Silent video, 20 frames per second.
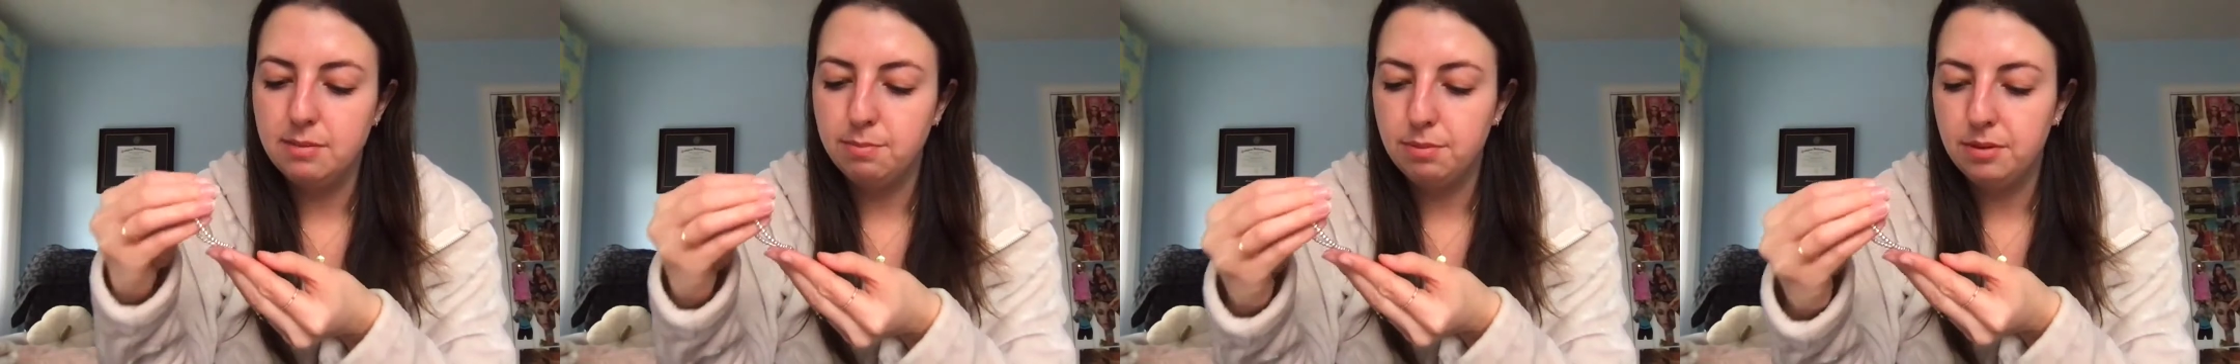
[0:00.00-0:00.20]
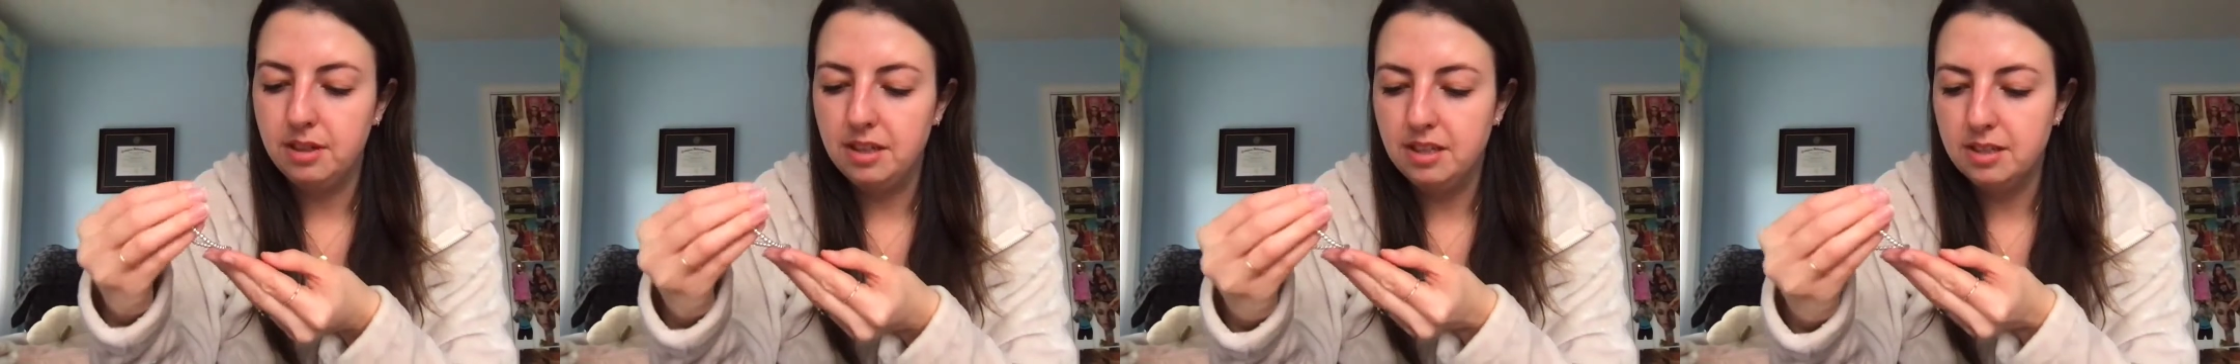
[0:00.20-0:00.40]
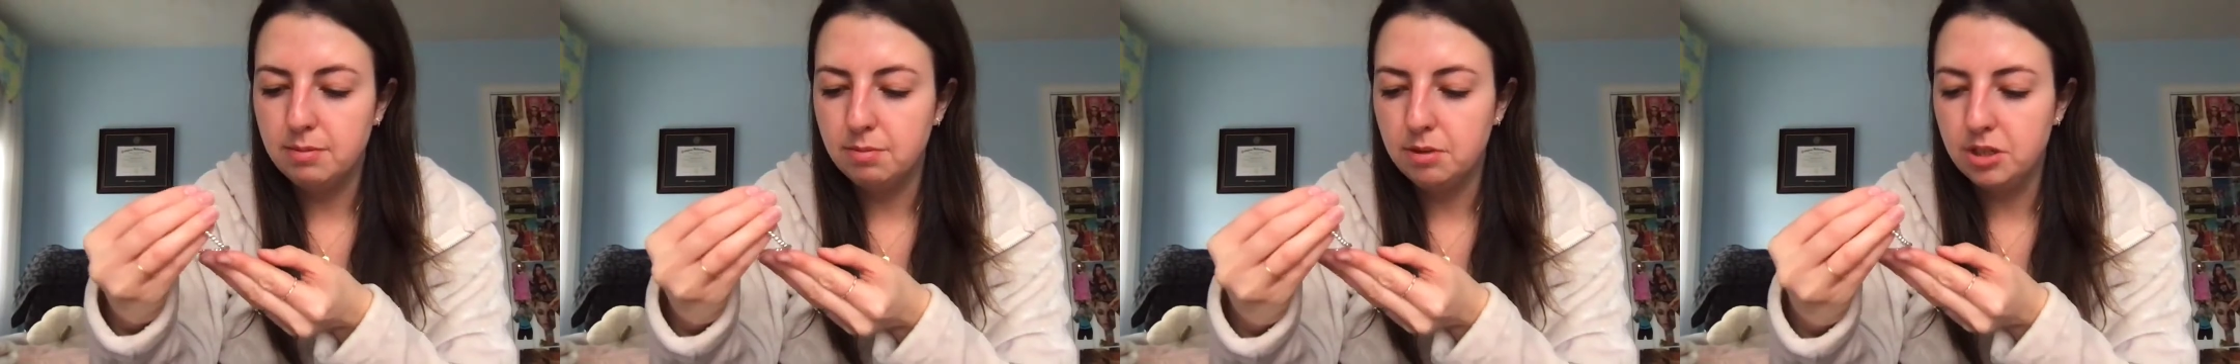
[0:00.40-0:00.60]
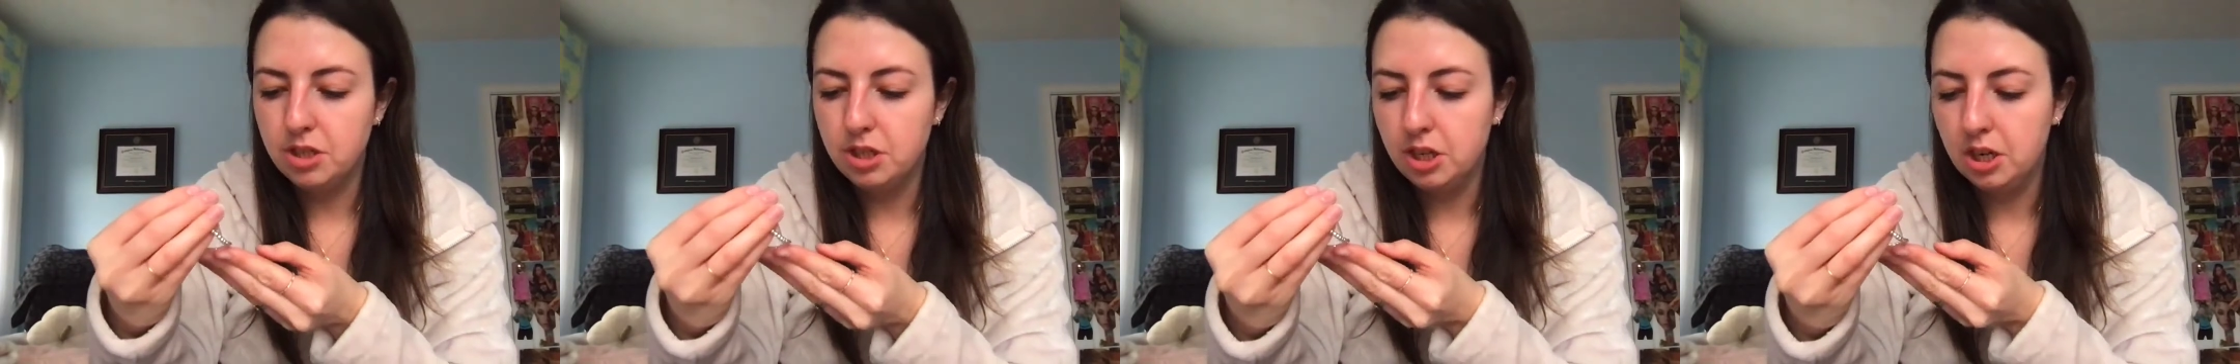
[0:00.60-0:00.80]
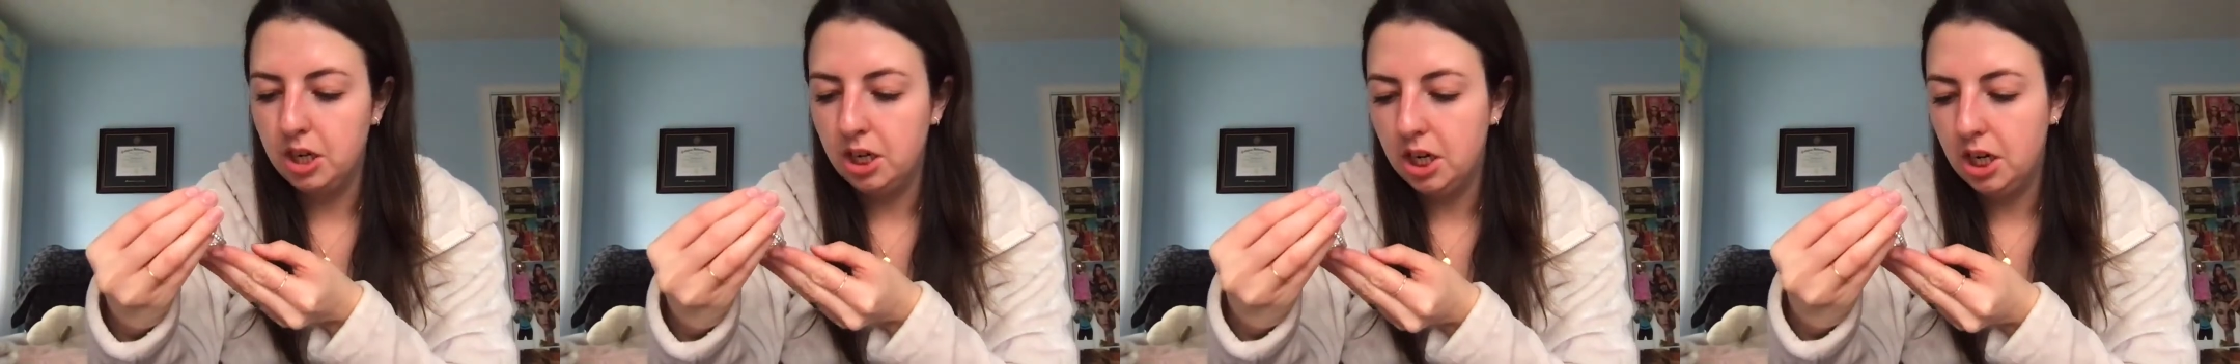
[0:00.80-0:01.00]
please
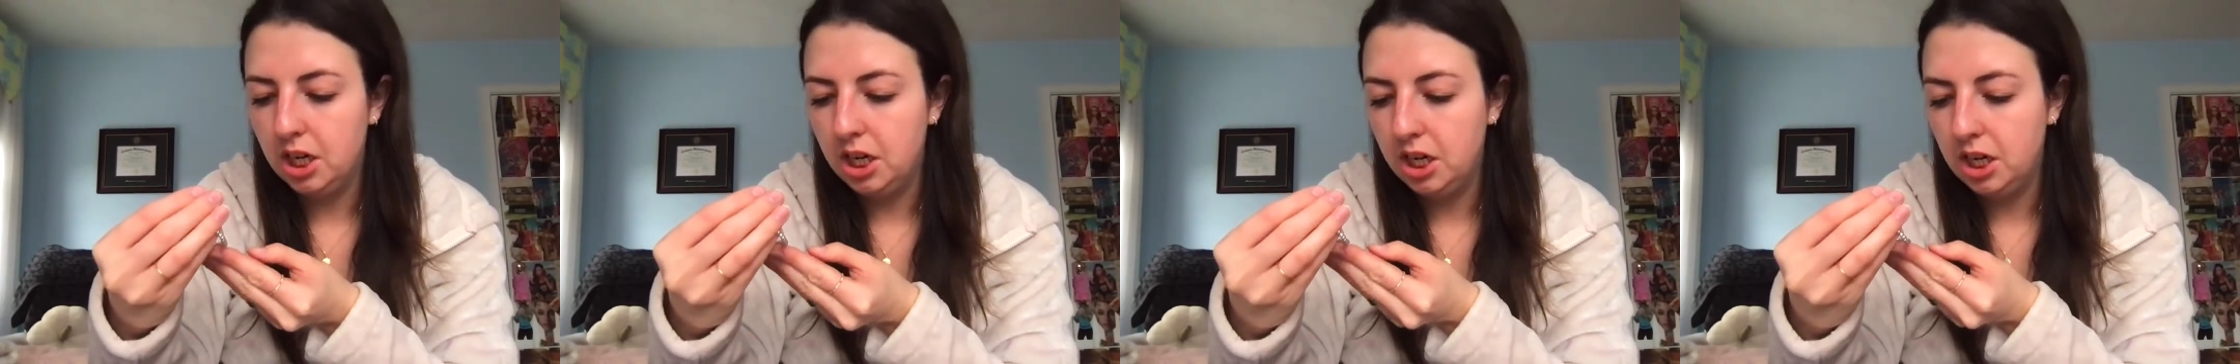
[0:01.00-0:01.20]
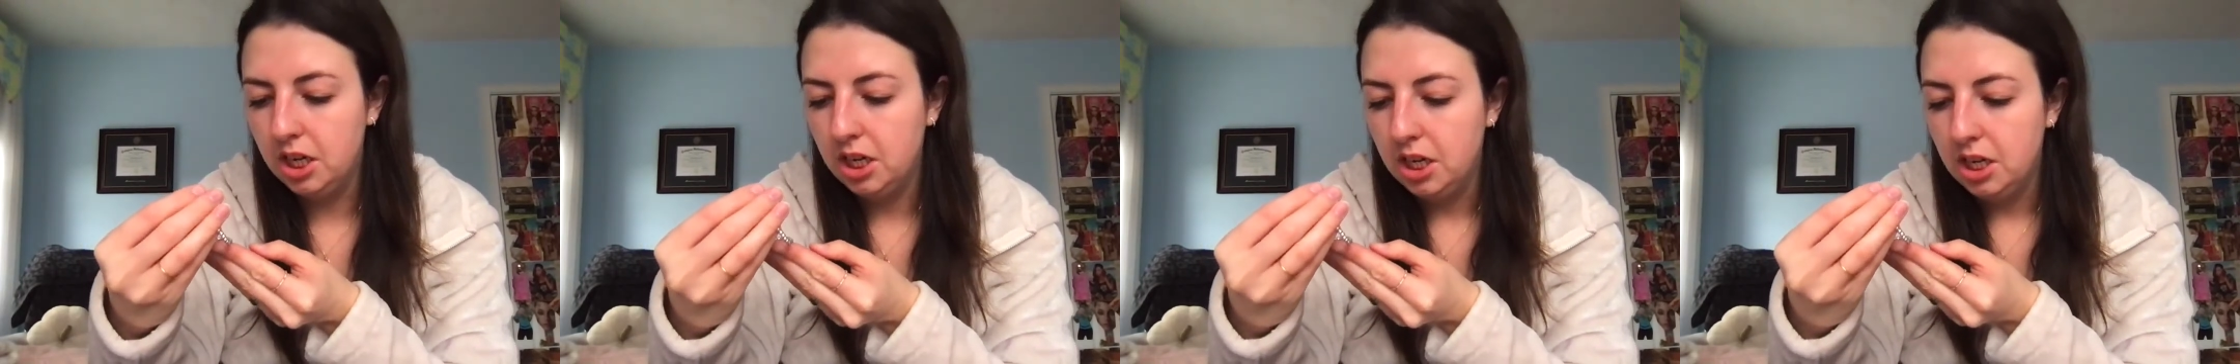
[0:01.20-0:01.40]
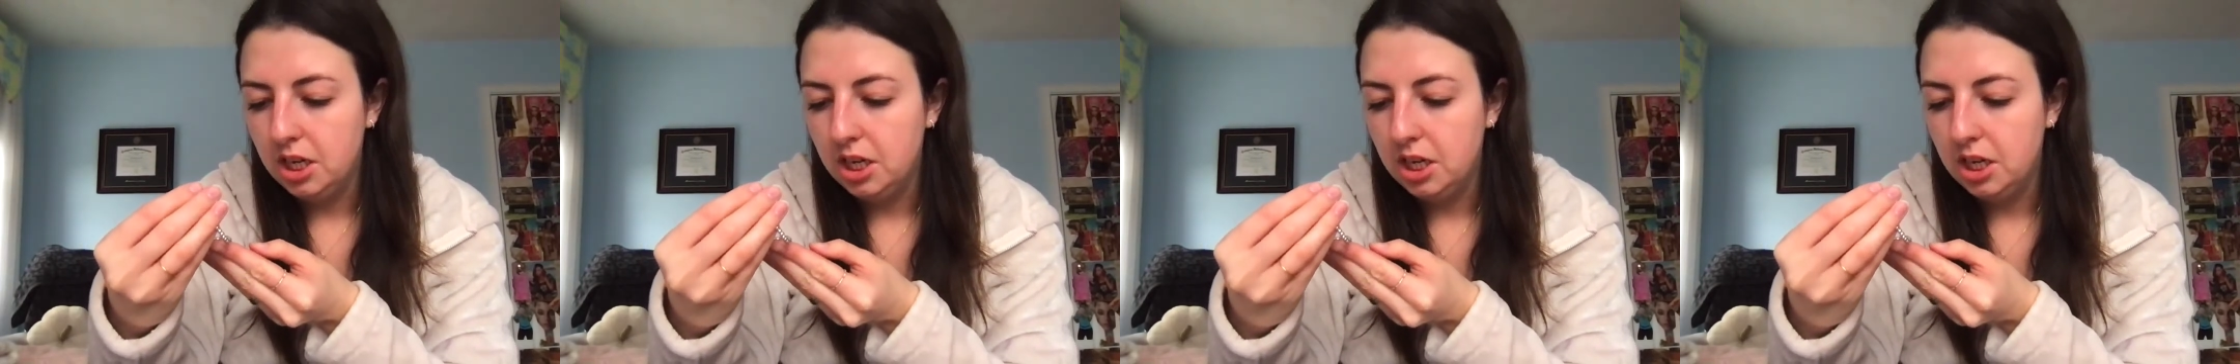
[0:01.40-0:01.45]
return